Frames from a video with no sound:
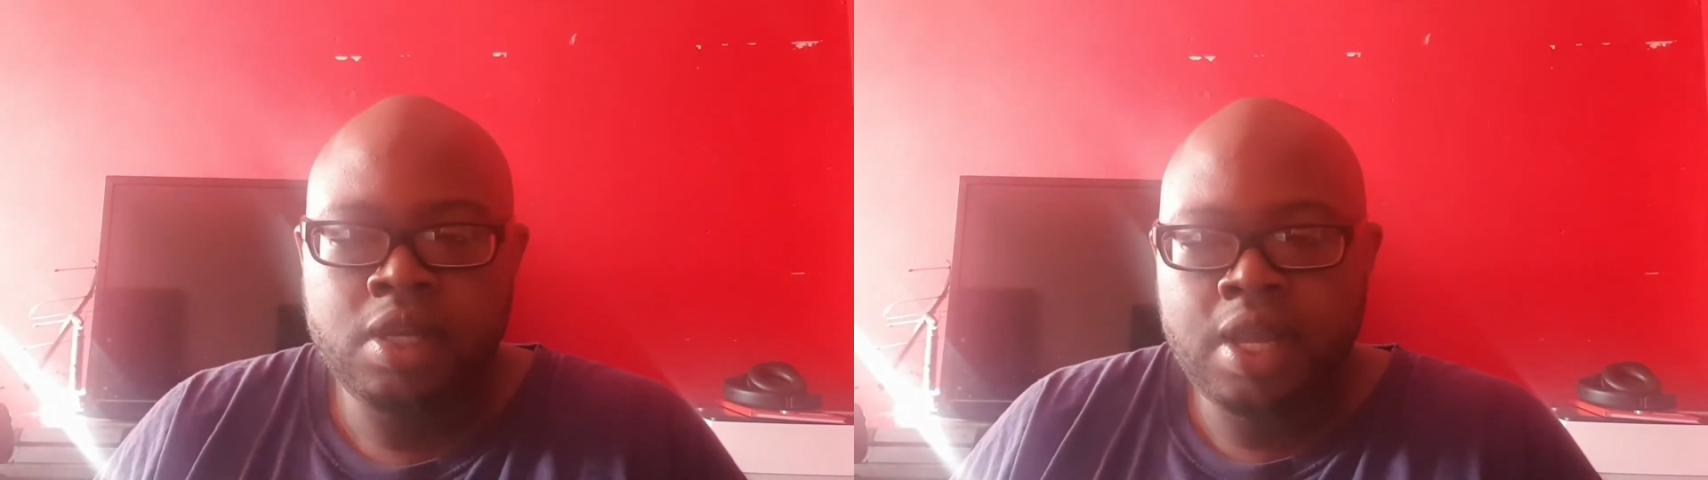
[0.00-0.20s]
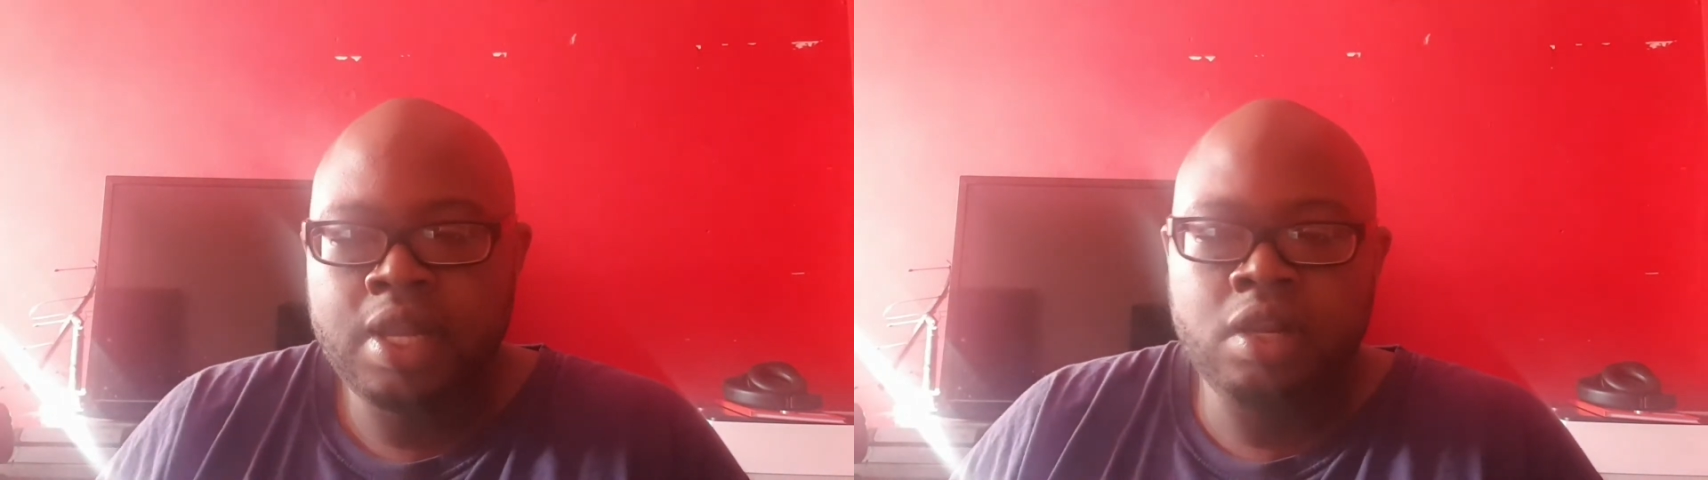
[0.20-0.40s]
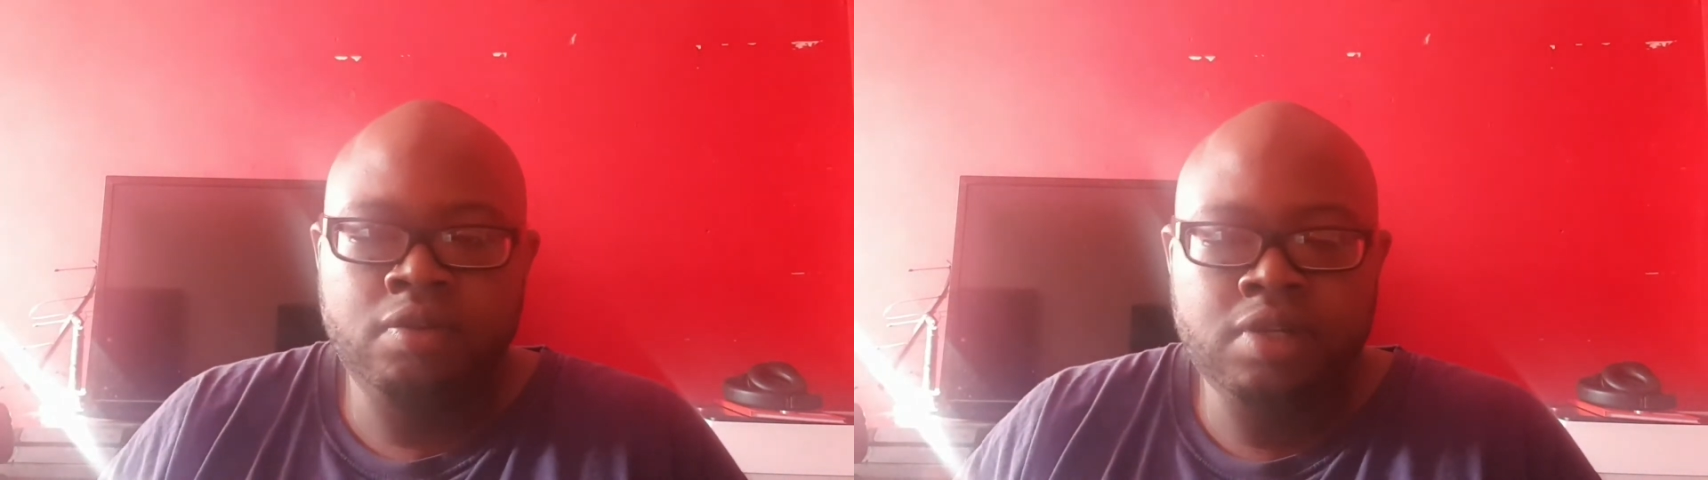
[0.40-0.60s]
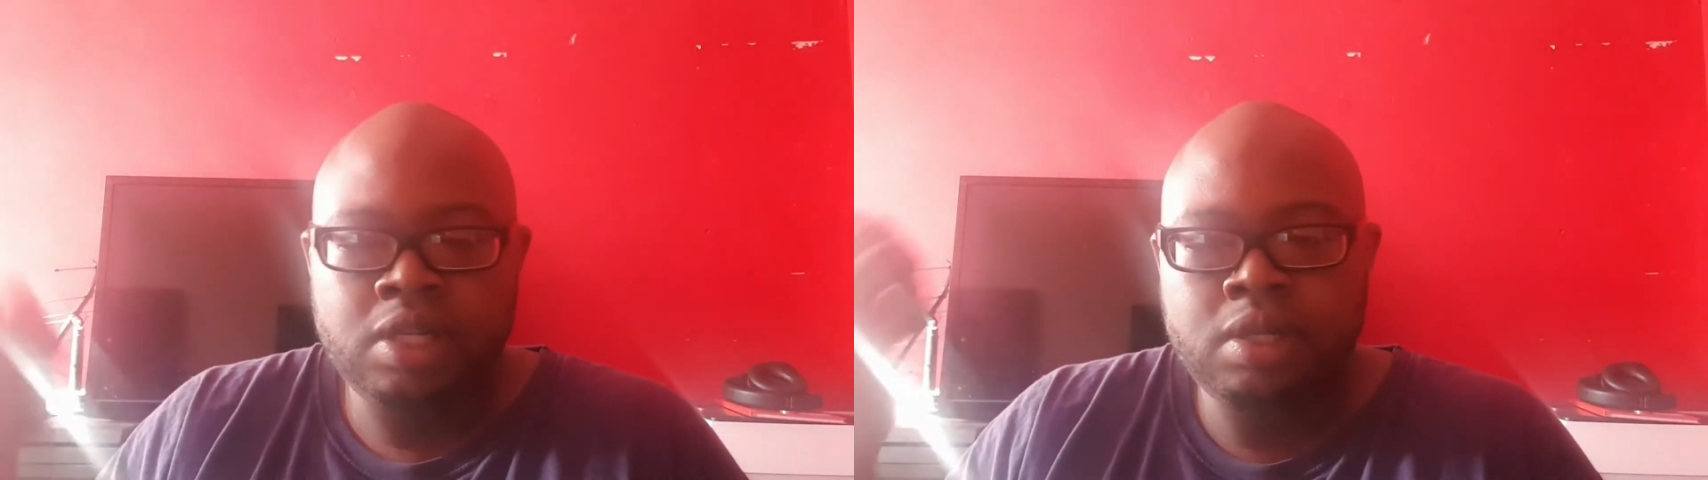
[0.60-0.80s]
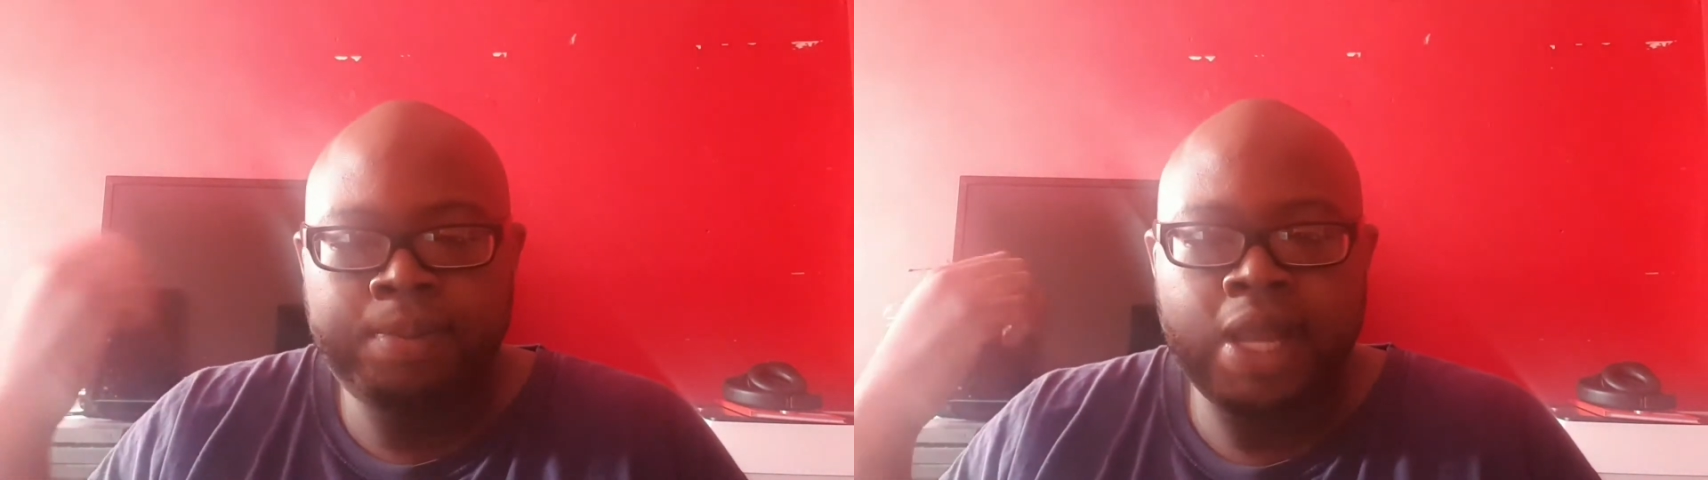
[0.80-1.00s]
and then
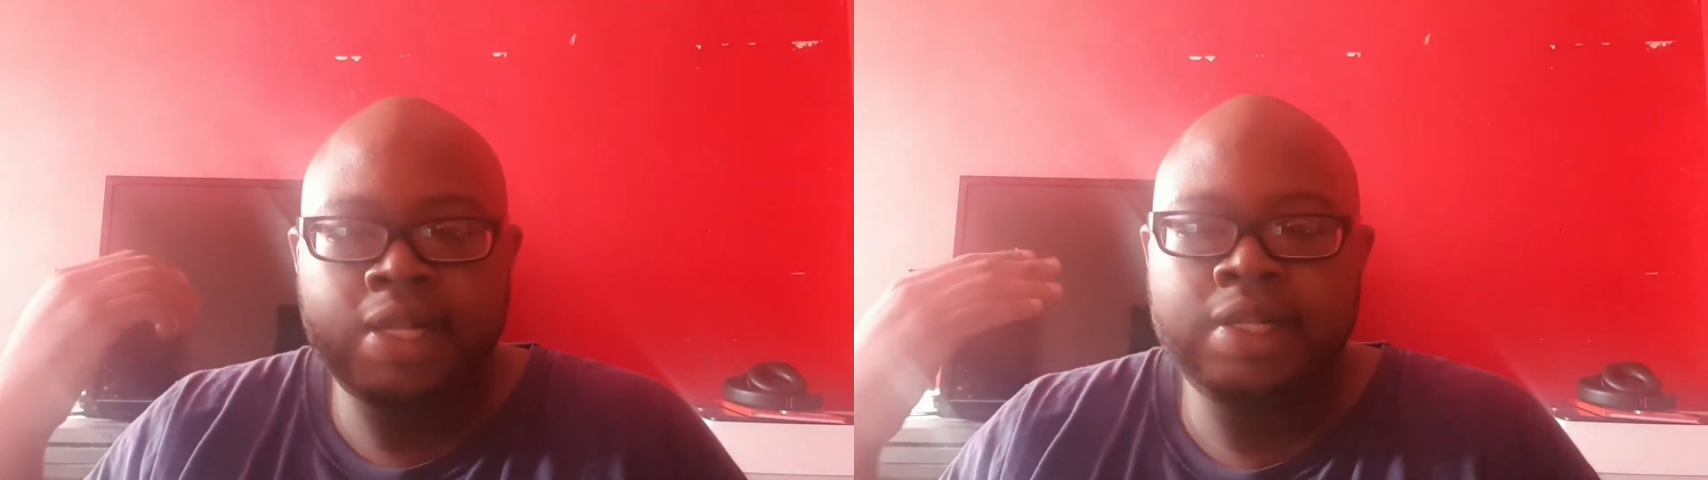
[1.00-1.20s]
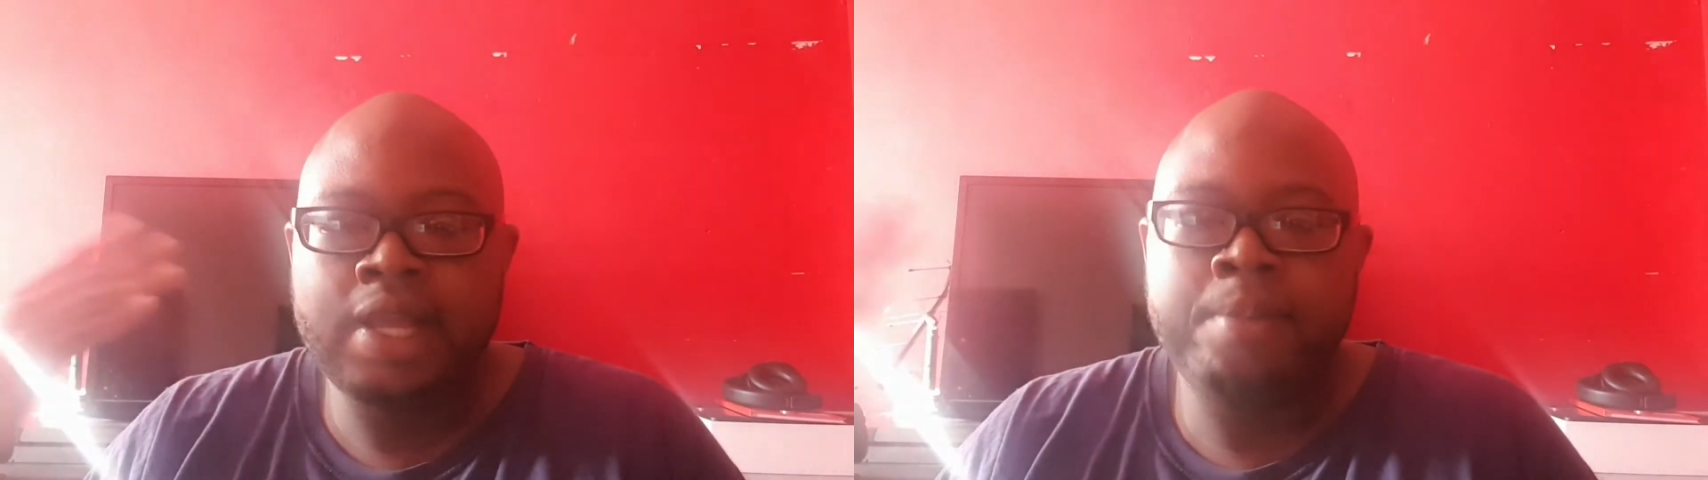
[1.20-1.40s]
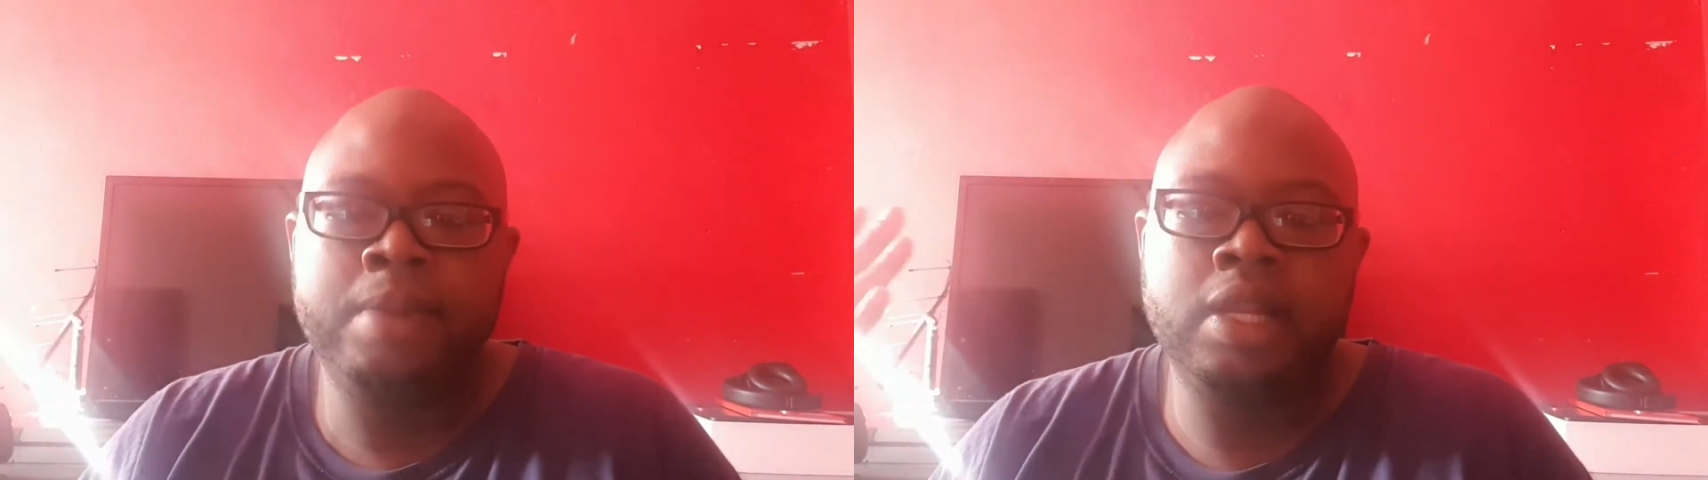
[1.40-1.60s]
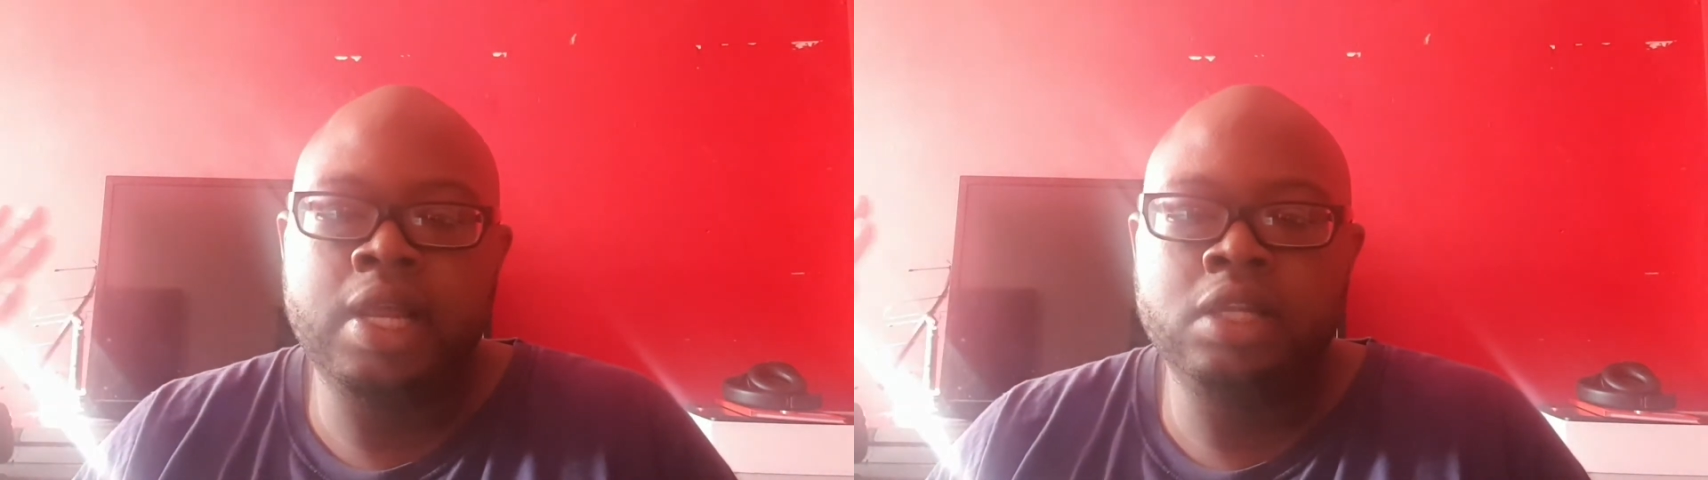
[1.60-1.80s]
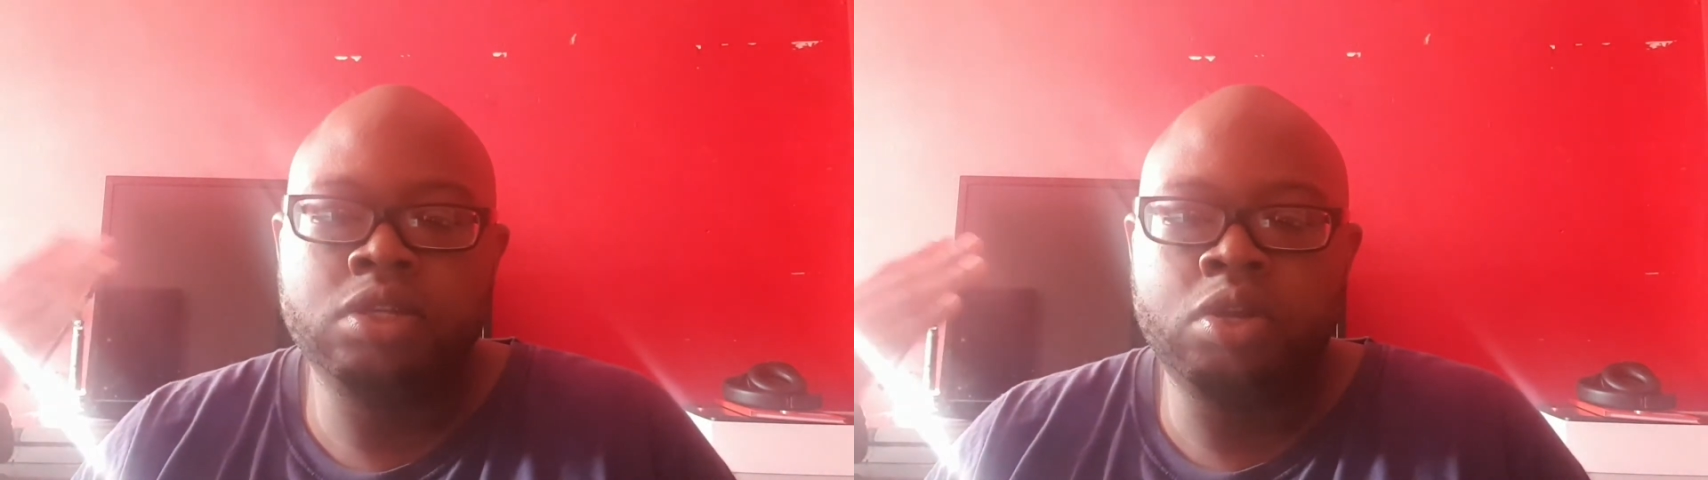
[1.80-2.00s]
obviously the pandemic
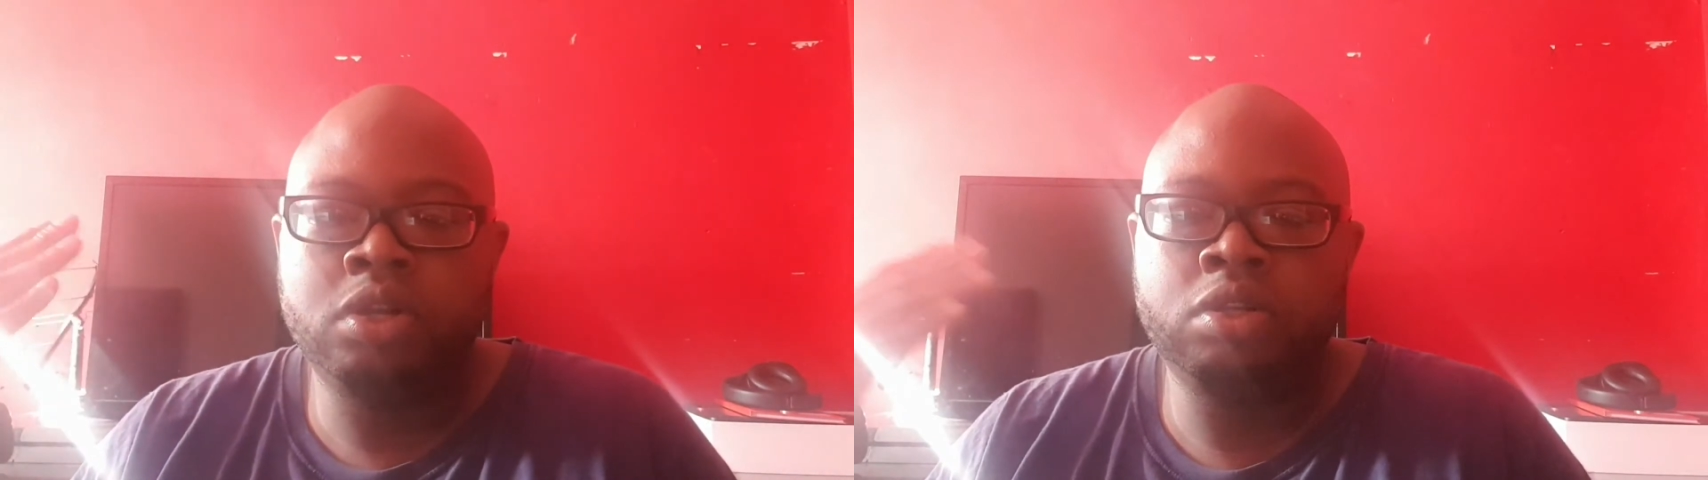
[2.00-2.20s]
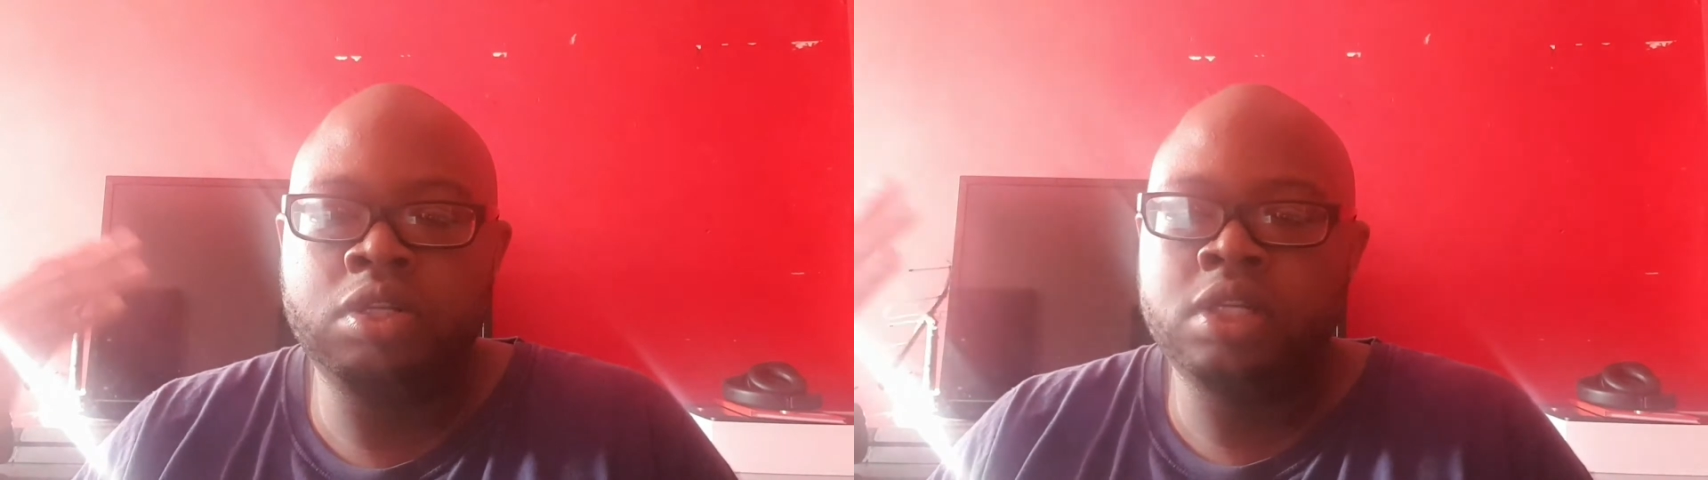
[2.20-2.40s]
that's gone on